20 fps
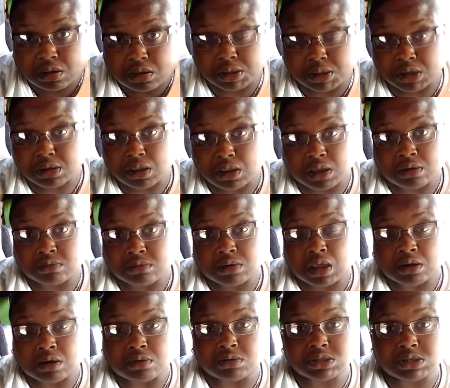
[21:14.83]
I mean, I don't,
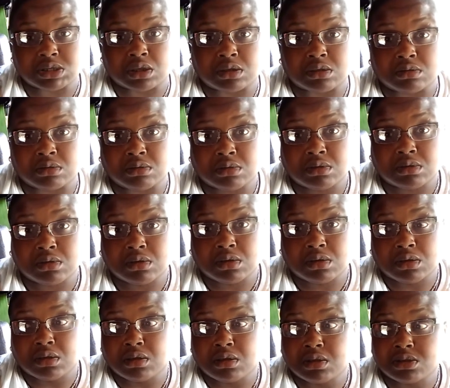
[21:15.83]
I don't know tell you.
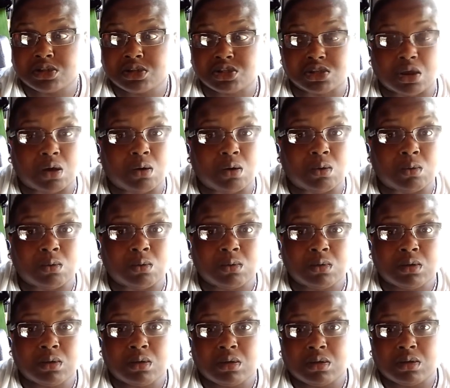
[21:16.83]
So,
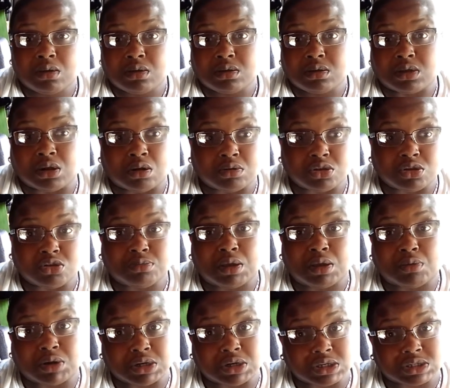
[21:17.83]
you know, you
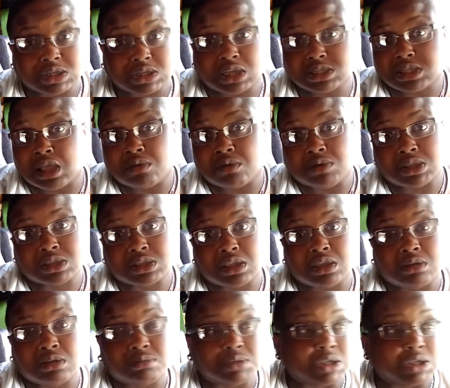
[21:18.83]
may want to discuss that with
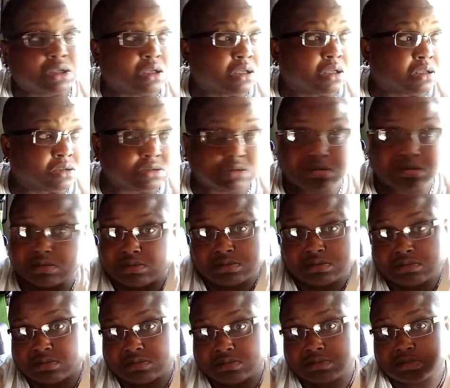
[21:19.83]
them because
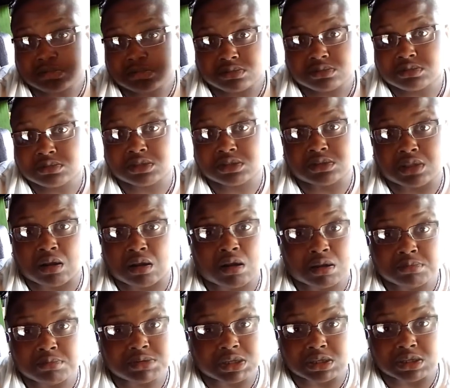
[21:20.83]
there
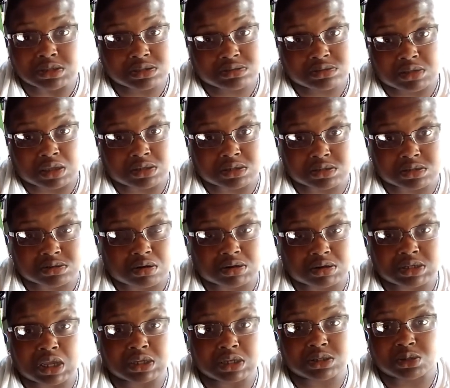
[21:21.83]
are empties. They just are
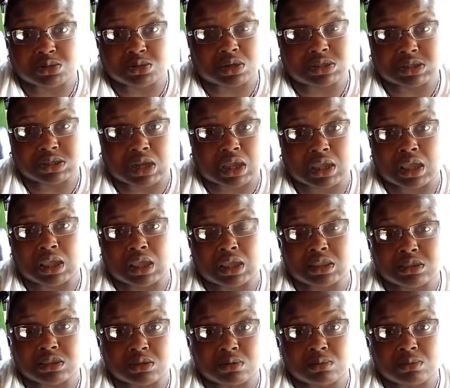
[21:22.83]
attached to trucks that I can't
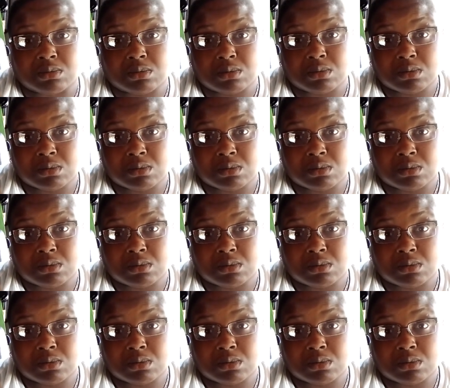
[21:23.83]
get to.